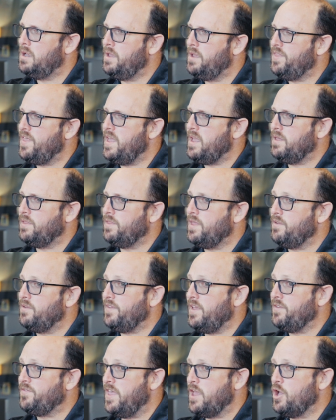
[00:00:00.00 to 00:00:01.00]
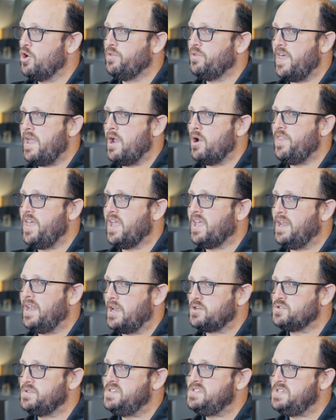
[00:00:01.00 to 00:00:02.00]
If they go there, they can
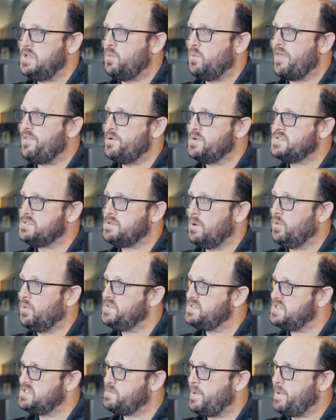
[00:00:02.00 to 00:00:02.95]
actually see whether someone's a